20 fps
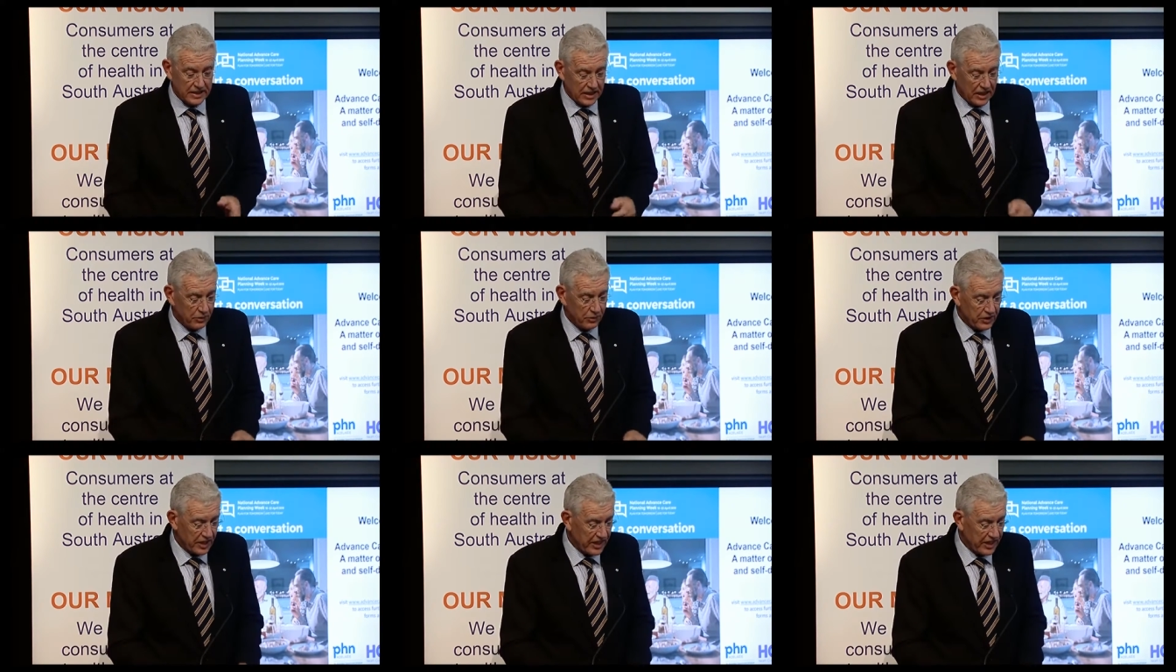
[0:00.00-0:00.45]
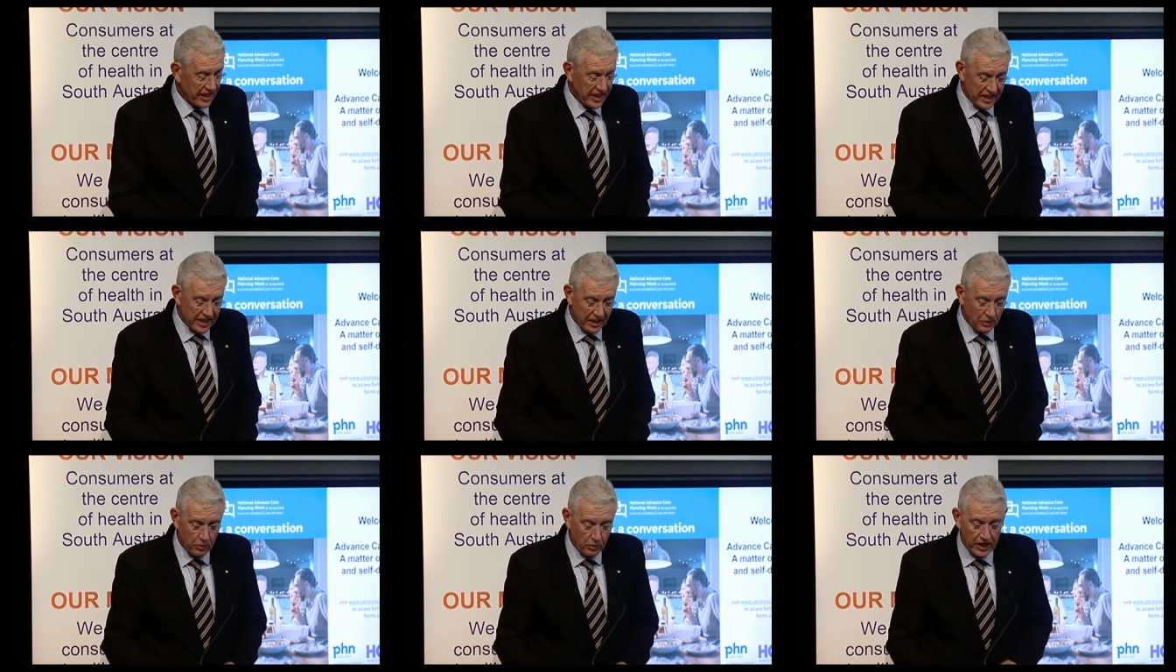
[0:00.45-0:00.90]
I'll oh, get out
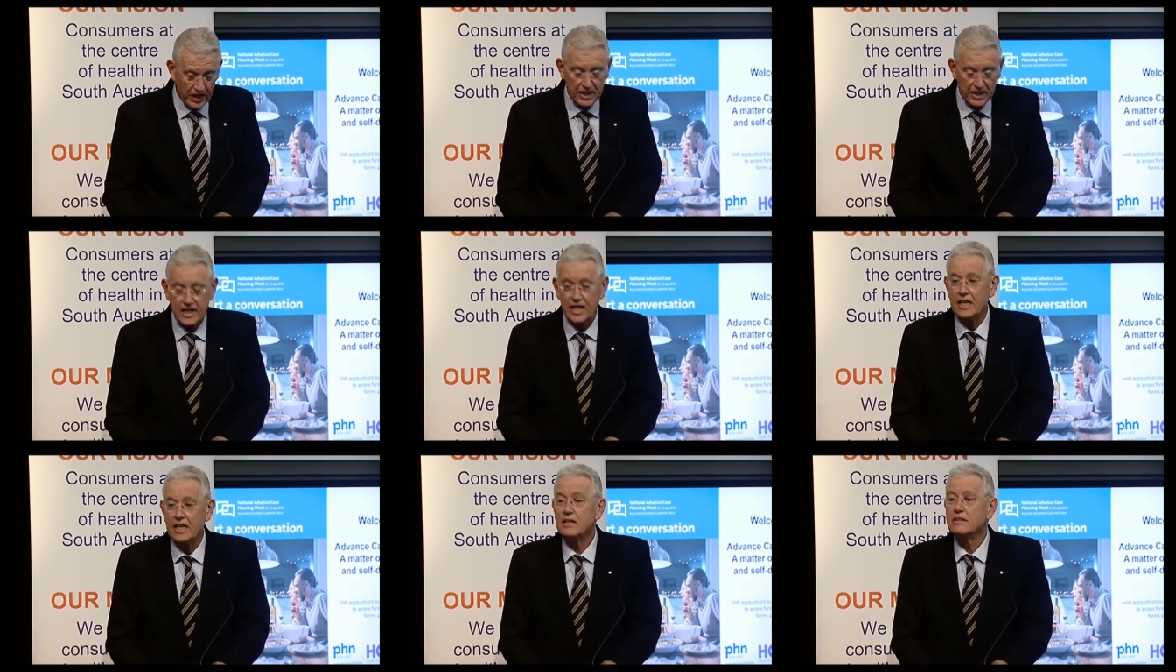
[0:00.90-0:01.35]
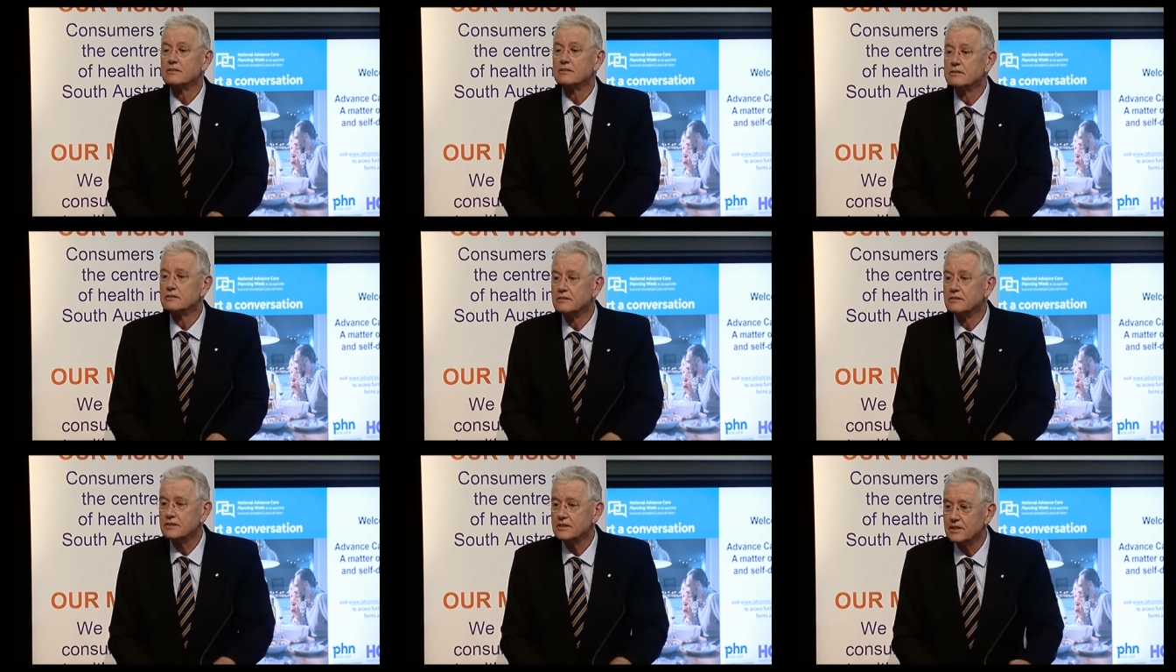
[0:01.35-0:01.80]
of your way now.
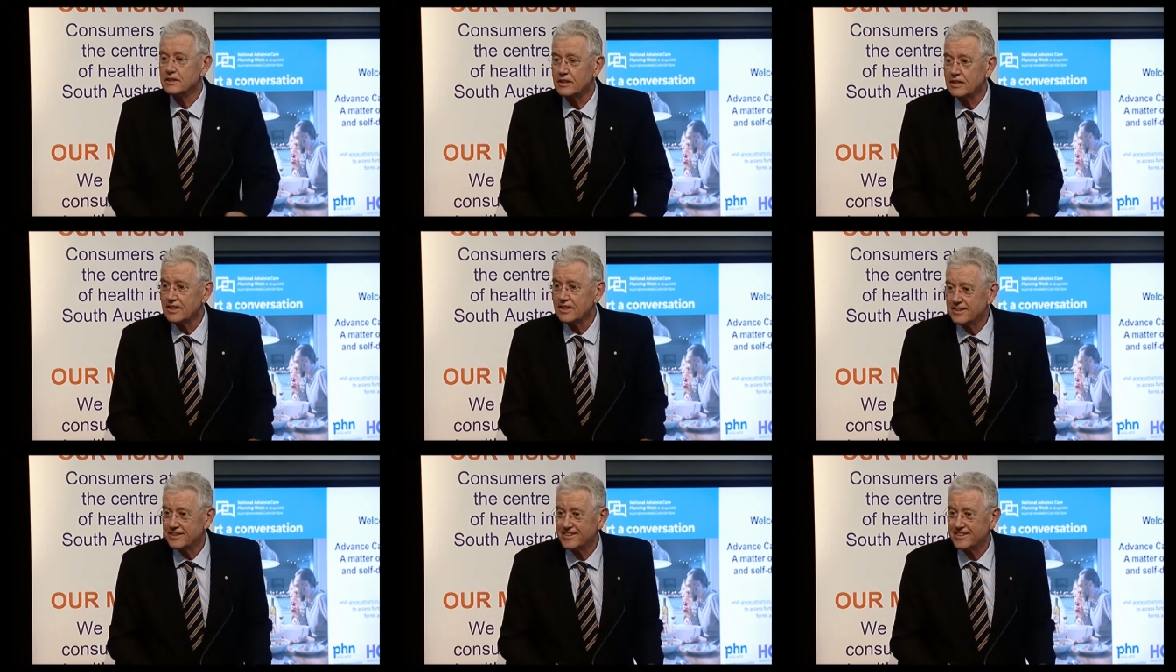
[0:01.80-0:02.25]
All right?